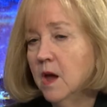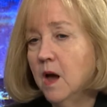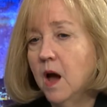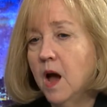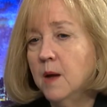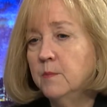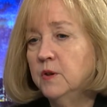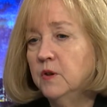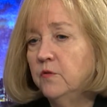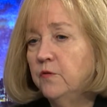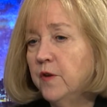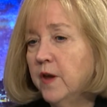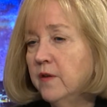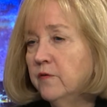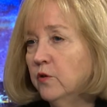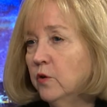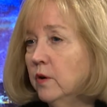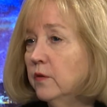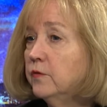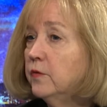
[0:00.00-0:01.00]
I'm in
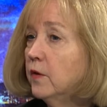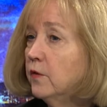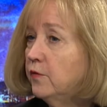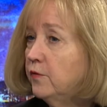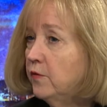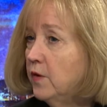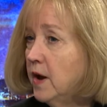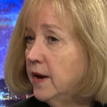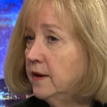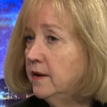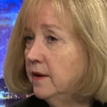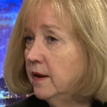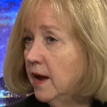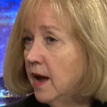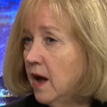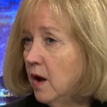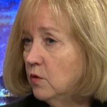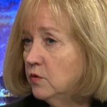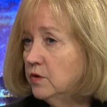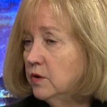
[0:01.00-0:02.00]
favor of finding
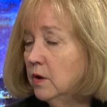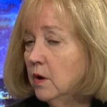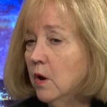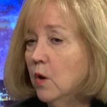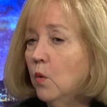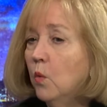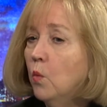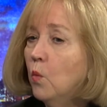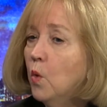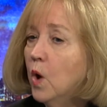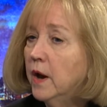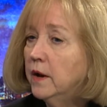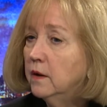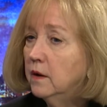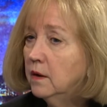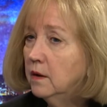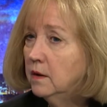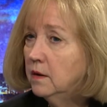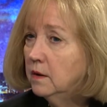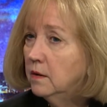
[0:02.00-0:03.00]
out what,
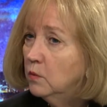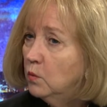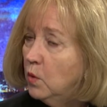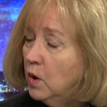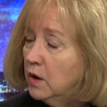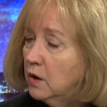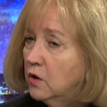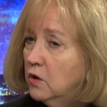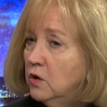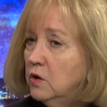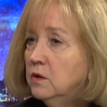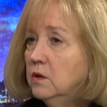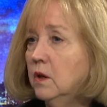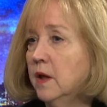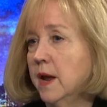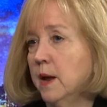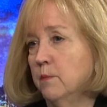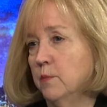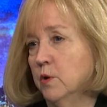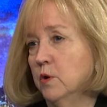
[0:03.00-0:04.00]
what could
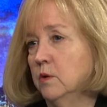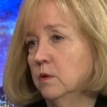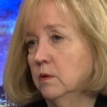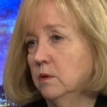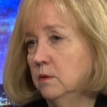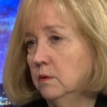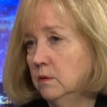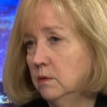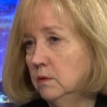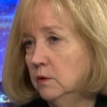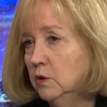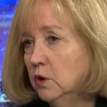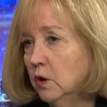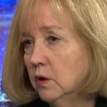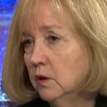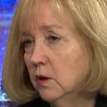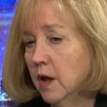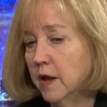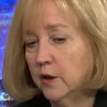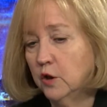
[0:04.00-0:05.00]
Lambert
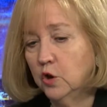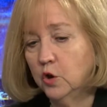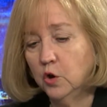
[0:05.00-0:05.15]
look like?